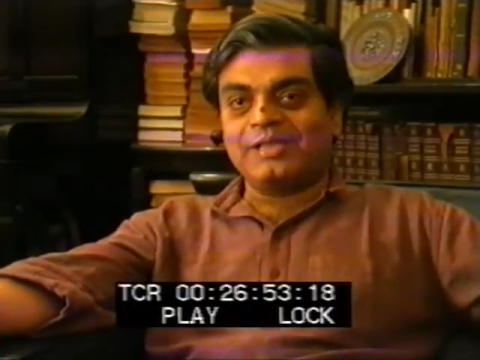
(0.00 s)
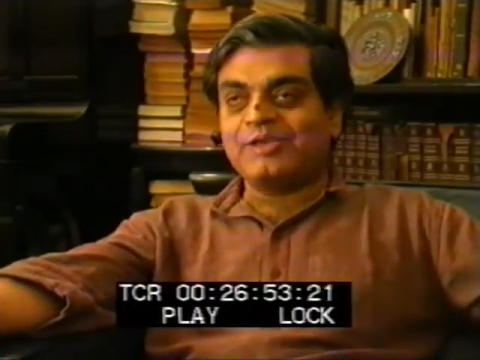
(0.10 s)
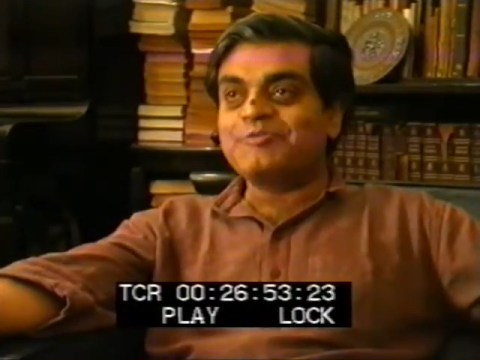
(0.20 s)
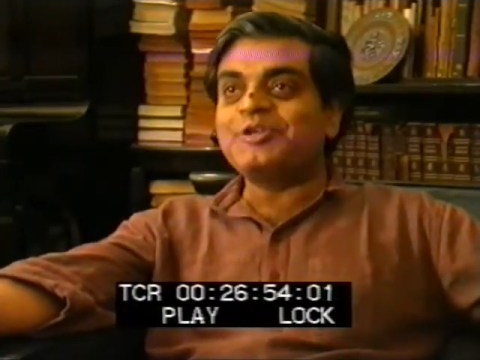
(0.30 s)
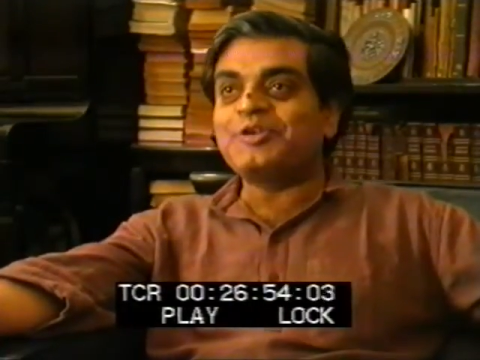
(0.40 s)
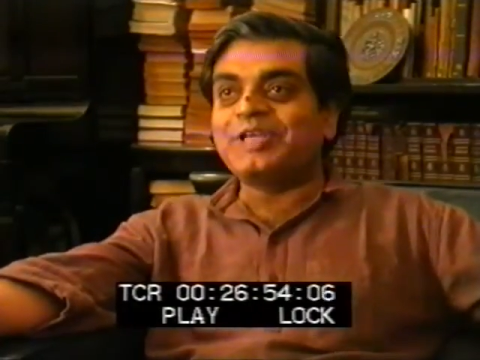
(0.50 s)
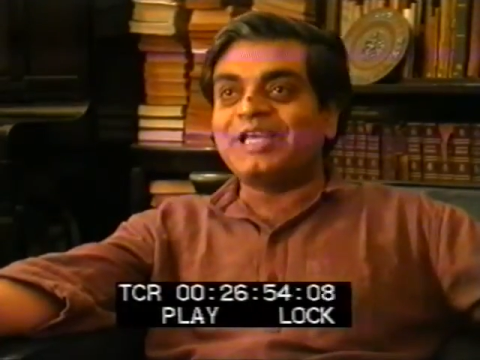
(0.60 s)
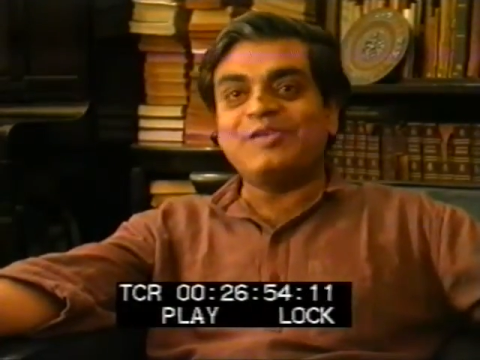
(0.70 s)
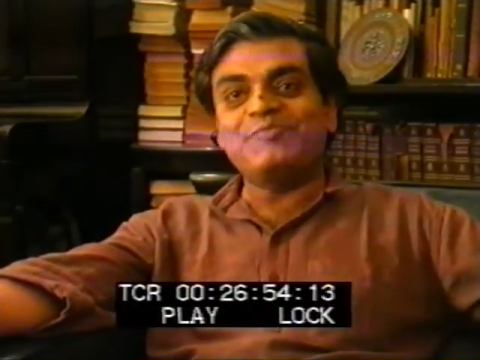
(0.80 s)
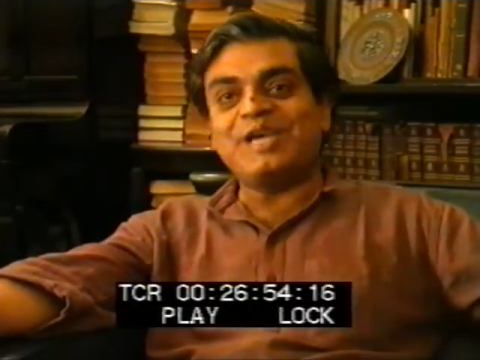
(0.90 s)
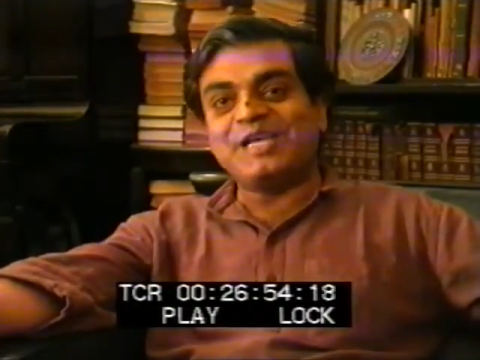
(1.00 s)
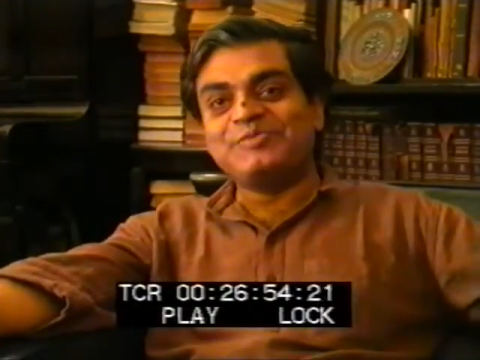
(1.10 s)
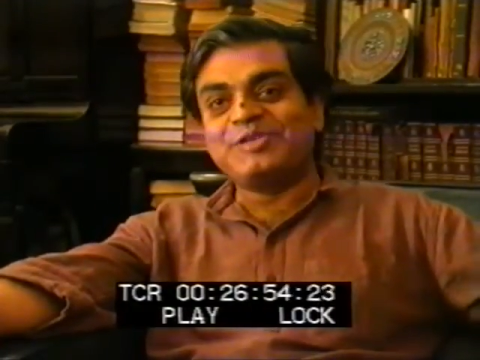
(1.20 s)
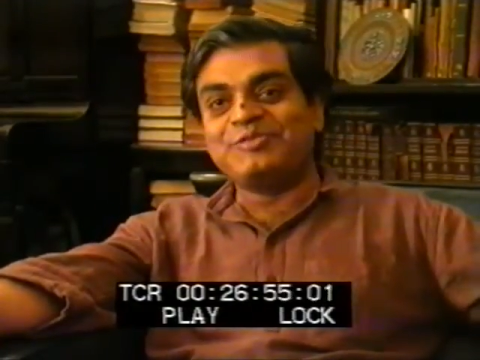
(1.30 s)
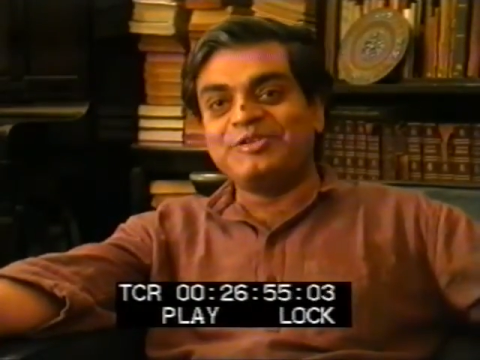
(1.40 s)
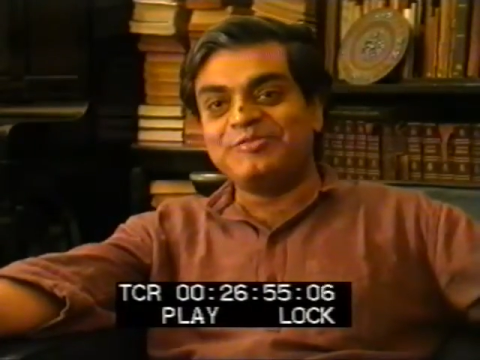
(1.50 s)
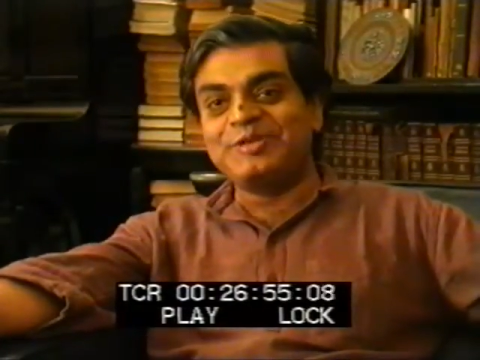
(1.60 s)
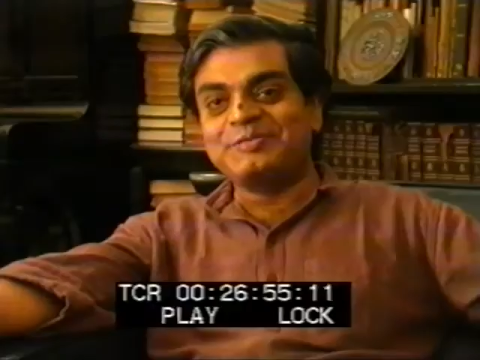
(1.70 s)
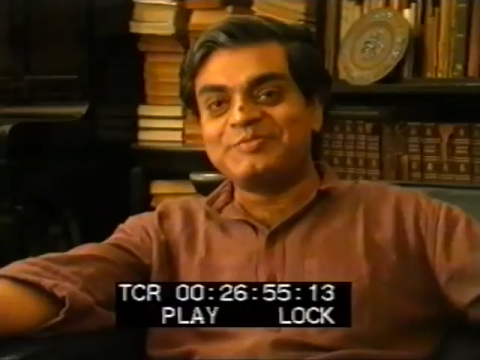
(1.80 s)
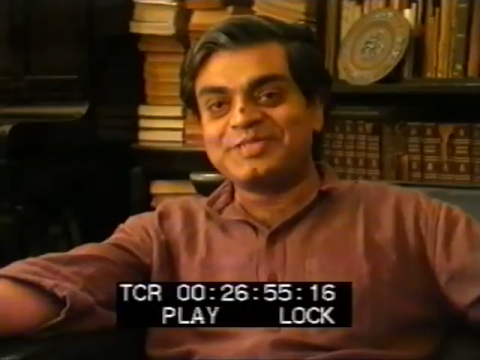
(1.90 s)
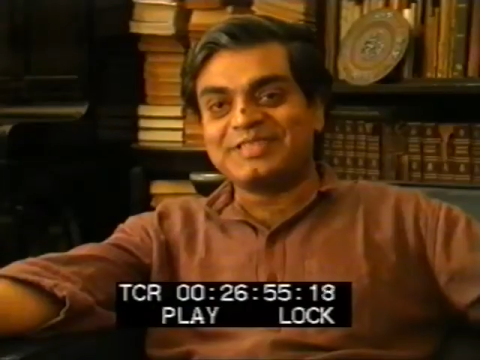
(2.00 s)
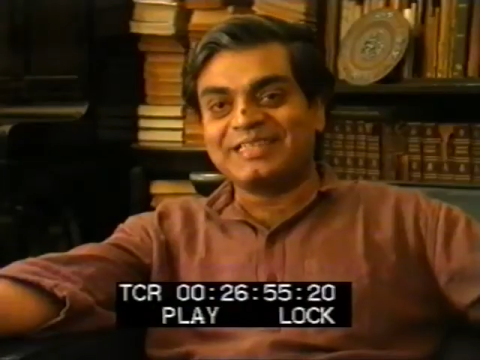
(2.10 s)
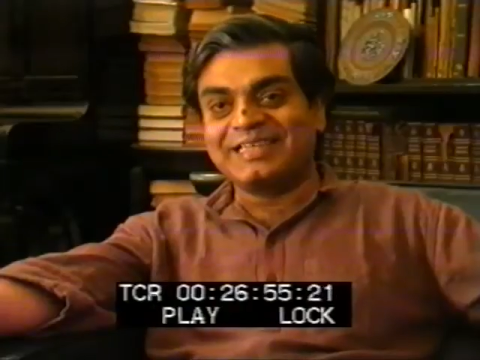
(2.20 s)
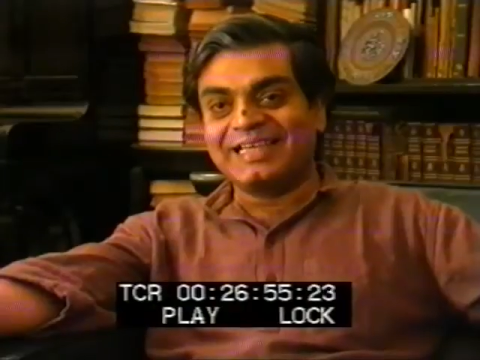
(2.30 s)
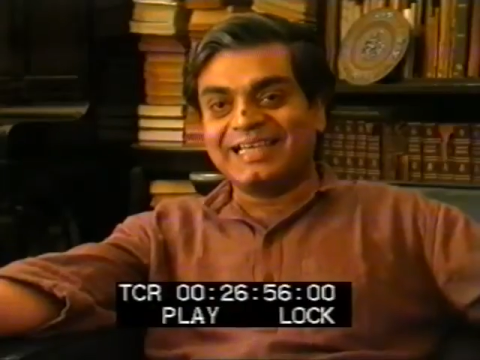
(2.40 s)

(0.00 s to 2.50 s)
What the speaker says: and they were not getting paid between films.